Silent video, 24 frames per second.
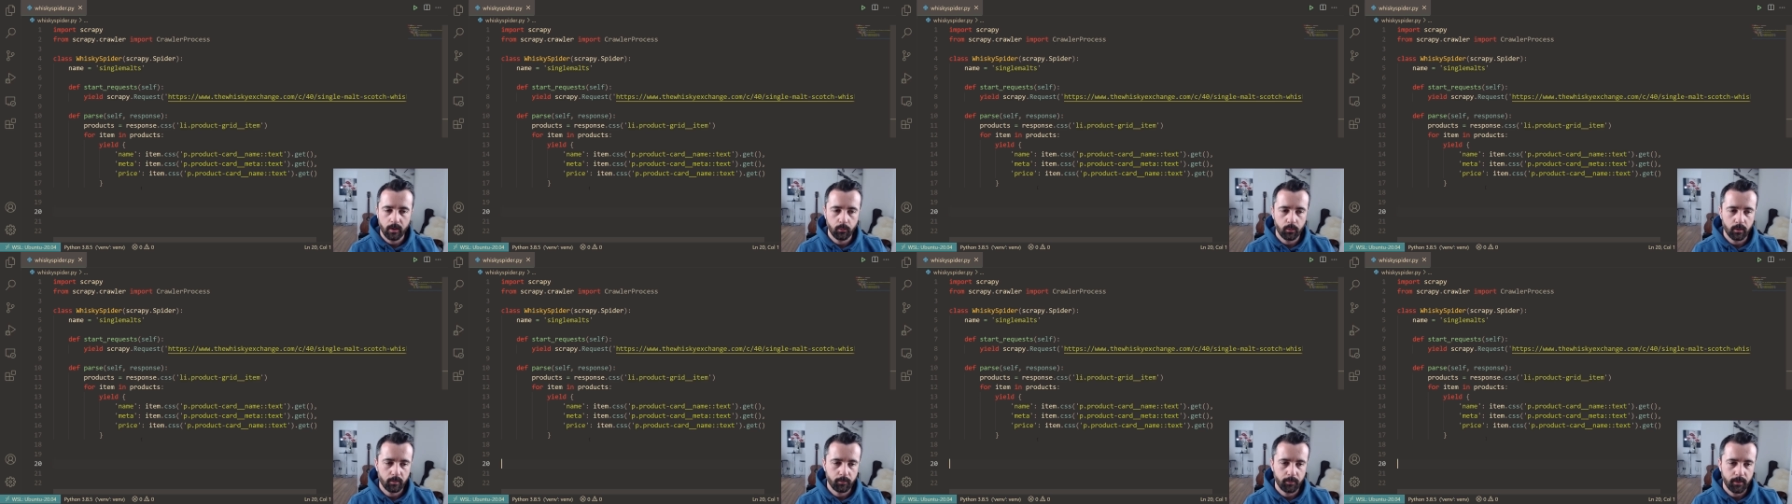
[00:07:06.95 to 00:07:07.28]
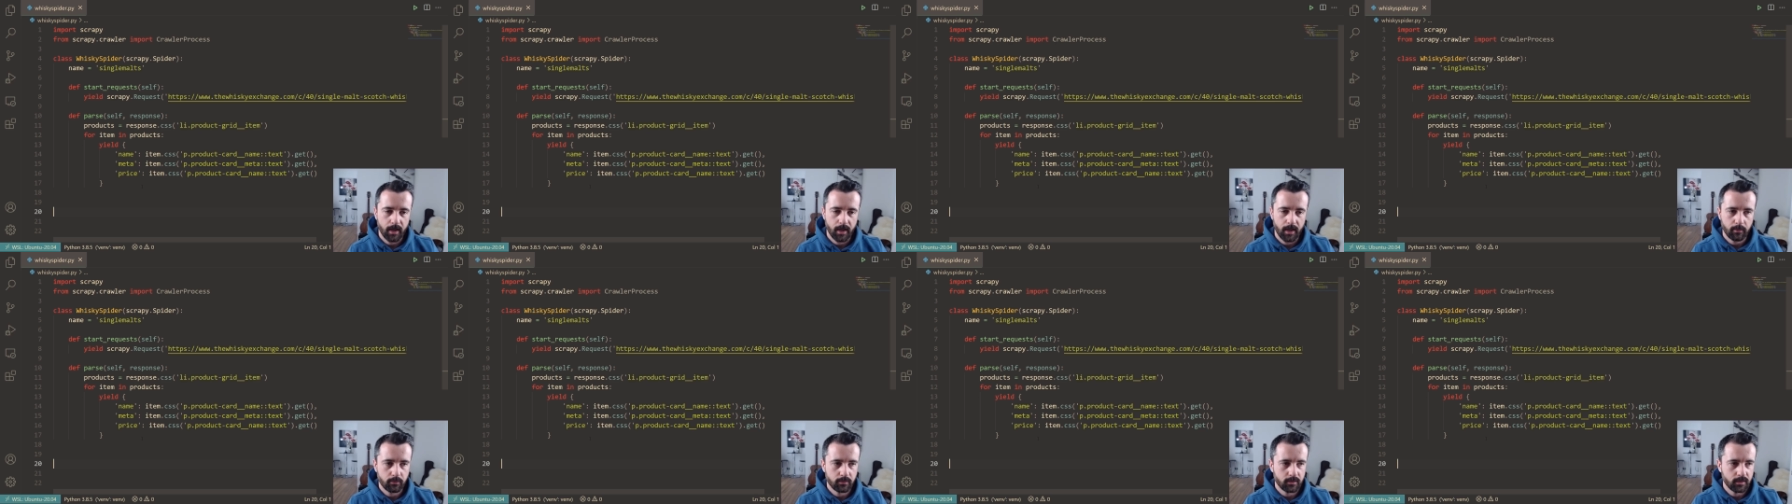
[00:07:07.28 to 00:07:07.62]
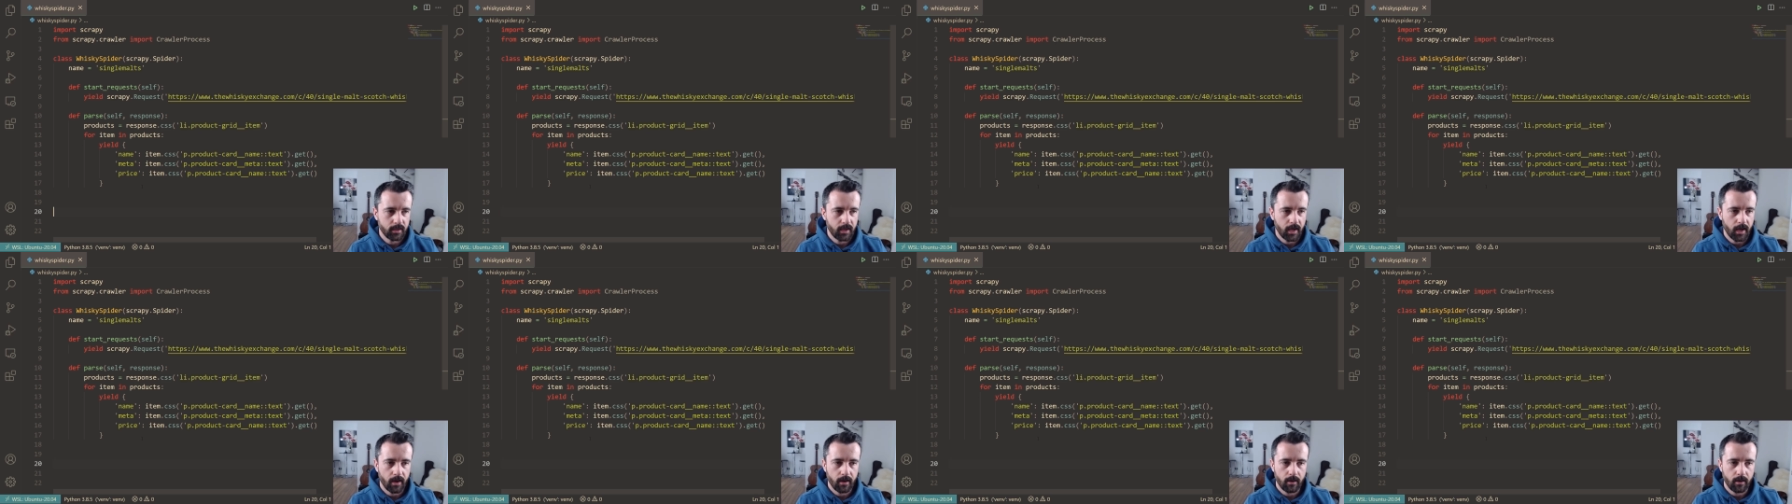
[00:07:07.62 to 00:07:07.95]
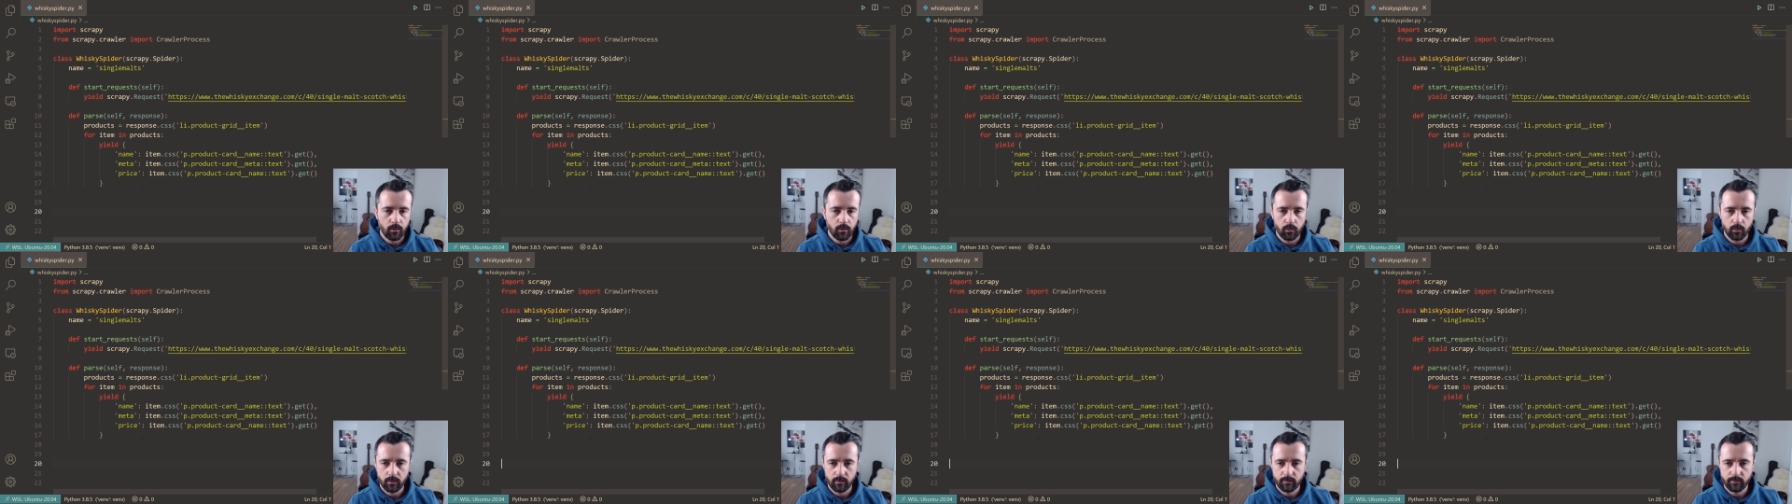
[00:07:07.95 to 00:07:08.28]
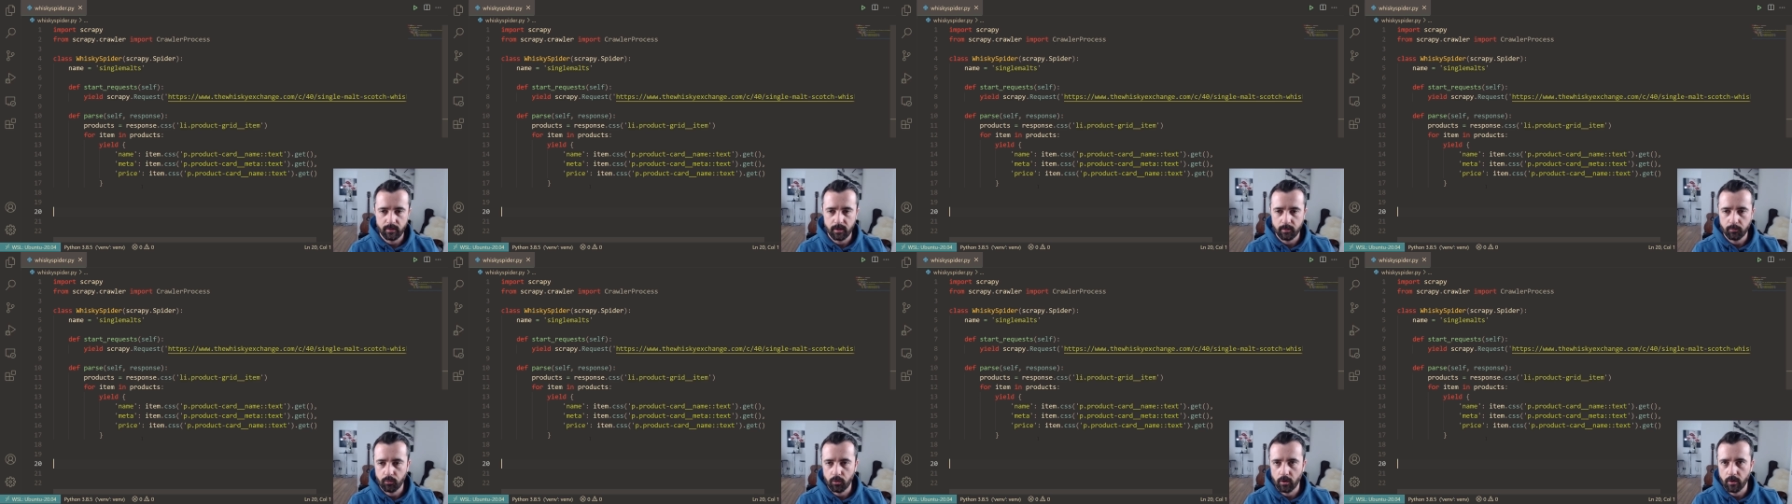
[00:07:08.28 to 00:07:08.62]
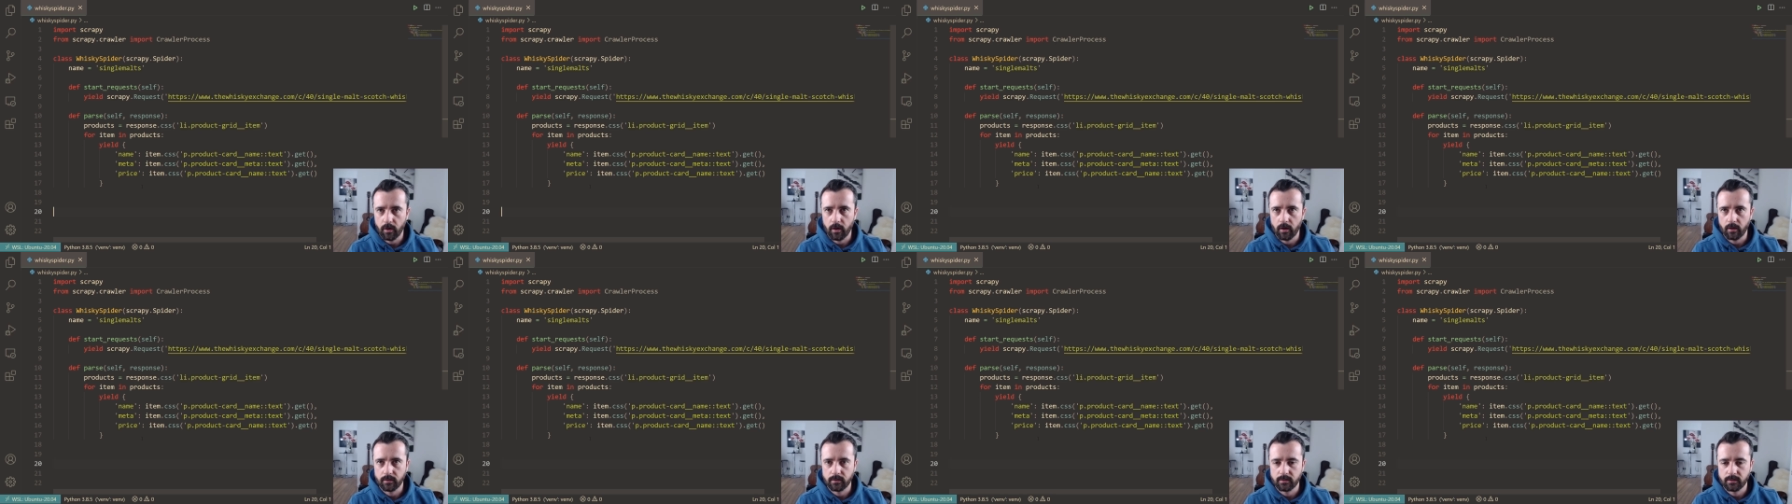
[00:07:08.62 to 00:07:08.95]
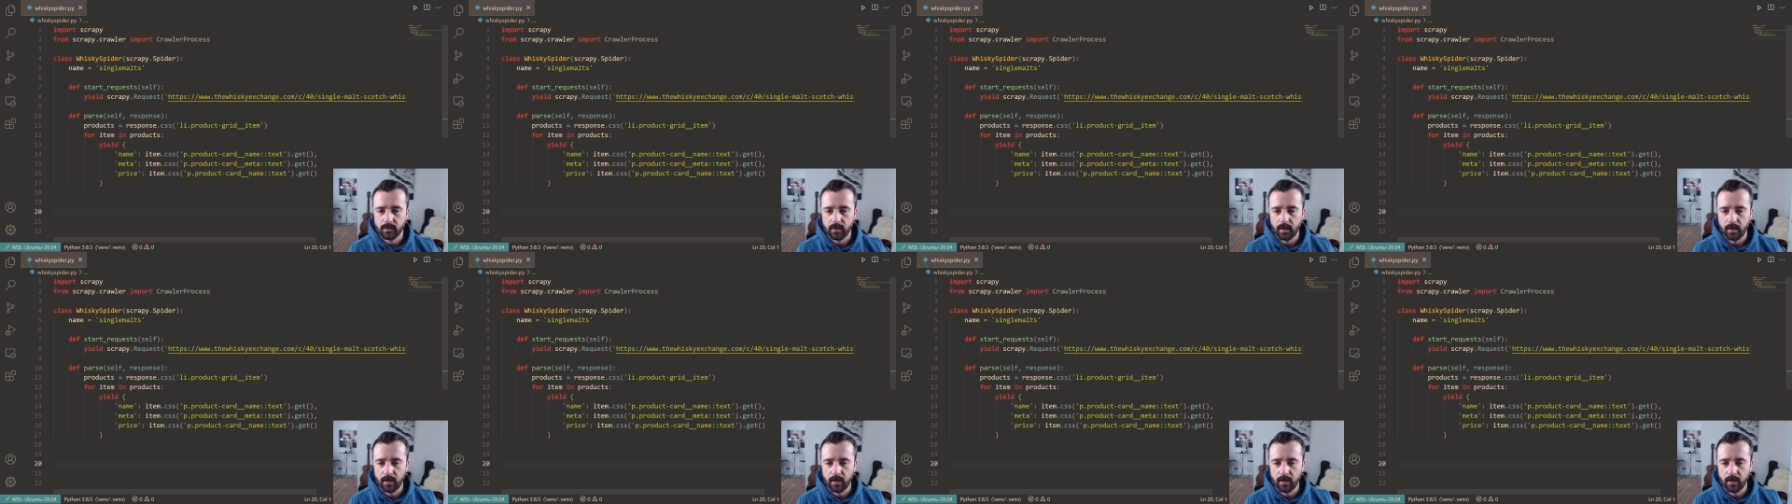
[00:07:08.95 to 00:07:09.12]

would be able to get all of the products